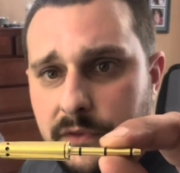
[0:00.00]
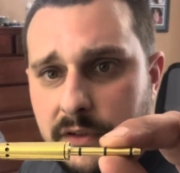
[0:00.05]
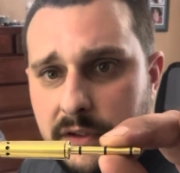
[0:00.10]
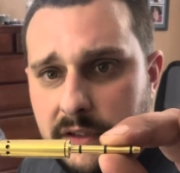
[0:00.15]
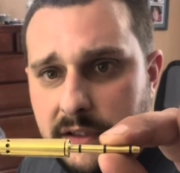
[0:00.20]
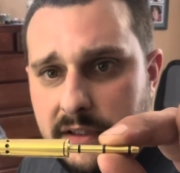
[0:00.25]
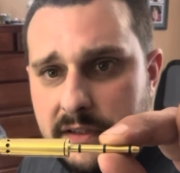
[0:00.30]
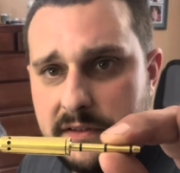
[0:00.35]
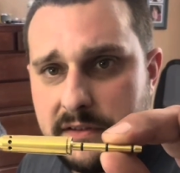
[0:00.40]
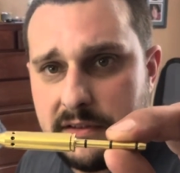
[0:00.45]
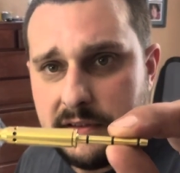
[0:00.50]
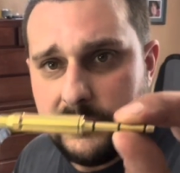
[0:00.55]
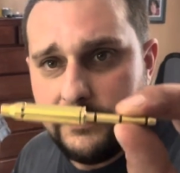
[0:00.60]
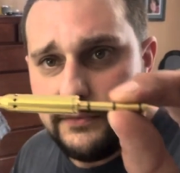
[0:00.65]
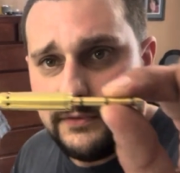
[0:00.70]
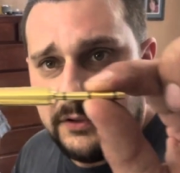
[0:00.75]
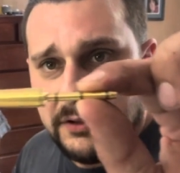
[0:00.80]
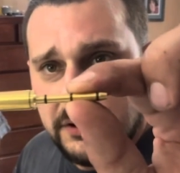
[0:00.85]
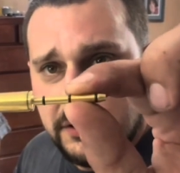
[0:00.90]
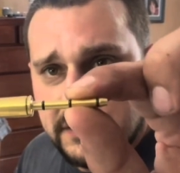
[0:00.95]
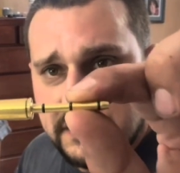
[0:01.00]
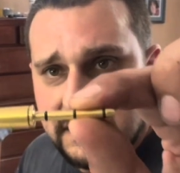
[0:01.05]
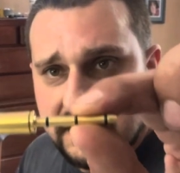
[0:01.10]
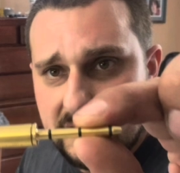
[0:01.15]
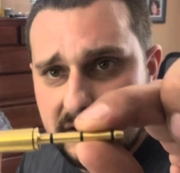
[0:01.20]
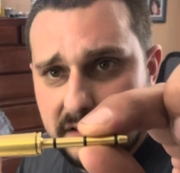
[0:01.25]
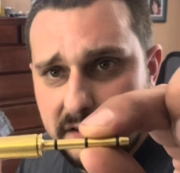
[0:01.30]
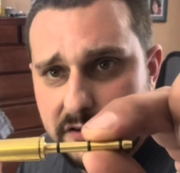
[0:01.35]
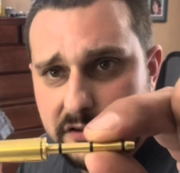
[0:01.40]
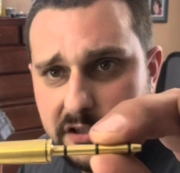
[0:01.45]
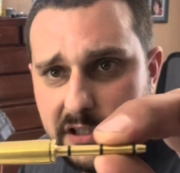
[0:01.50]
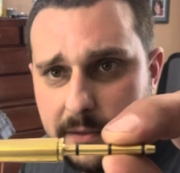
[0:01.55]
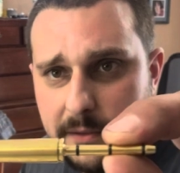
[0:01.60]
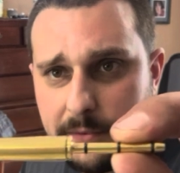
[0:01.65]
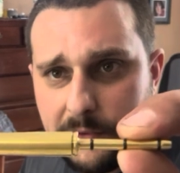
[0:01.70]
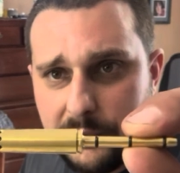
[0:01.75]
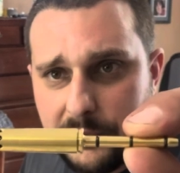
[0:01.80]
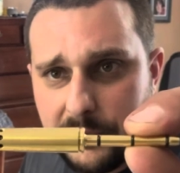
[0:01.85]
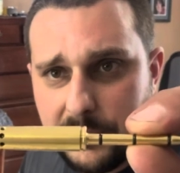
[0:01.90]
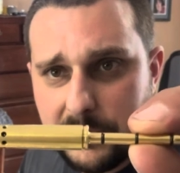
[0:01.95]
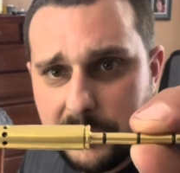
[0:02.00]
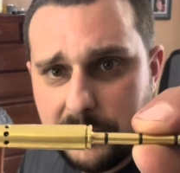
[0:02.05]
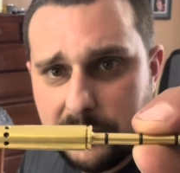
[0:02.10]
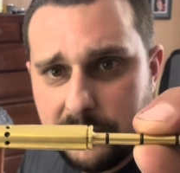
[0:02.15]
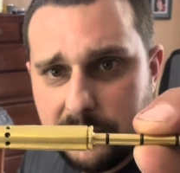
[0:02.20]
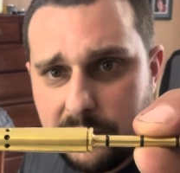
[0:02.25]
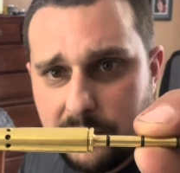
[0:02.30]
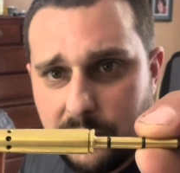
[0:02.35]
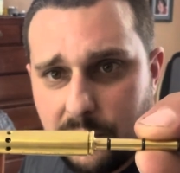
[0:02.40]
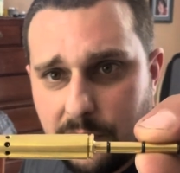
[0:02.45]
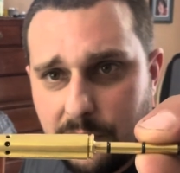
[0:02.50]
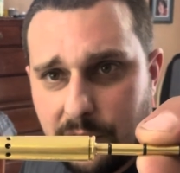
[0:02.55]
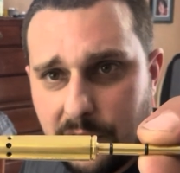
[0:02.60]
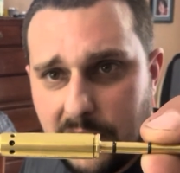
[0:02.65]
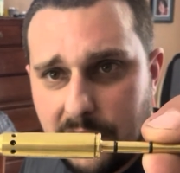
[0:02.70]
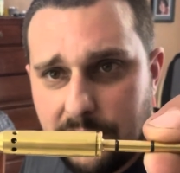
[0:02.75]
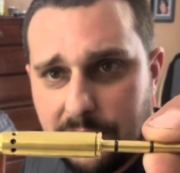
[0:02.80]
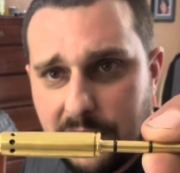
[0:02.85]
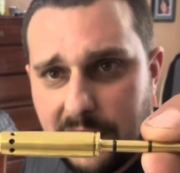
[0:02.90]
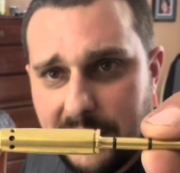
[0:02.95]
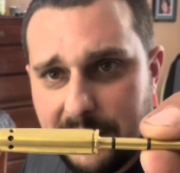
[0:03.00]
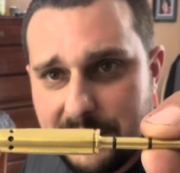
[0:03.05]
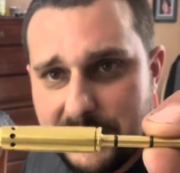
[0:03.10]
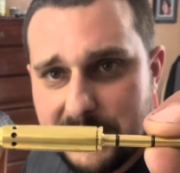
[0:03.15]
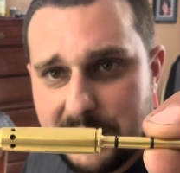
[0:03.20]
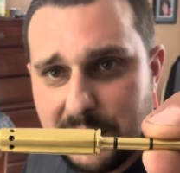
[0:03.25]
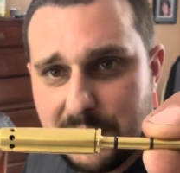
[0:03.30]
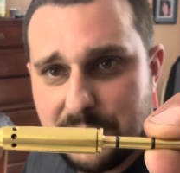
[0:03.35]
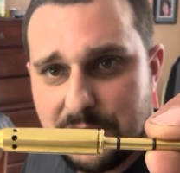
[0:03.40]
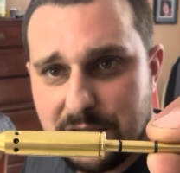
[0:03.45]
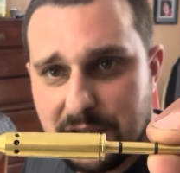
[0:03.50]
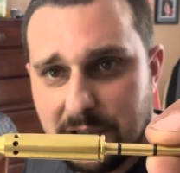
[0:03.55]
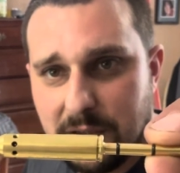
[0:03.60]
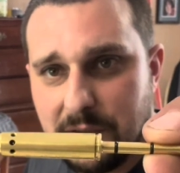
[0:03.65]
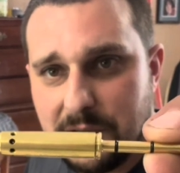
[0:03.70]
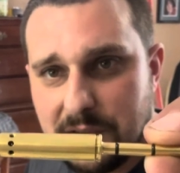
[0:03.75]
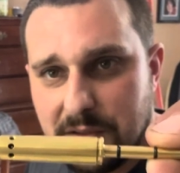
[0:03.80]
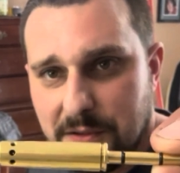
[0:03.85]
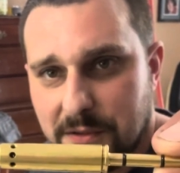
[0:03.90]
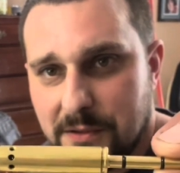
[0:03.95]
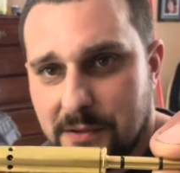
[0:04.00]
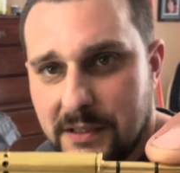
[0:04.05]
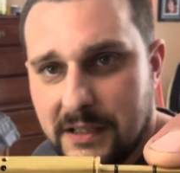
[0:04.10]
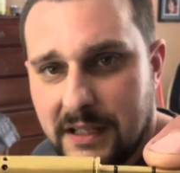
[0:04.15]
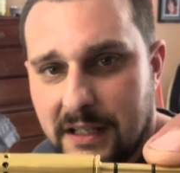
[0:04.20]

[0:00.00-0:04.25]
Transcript: It's, if you notice, it's in the shape of a 5.56 shell too.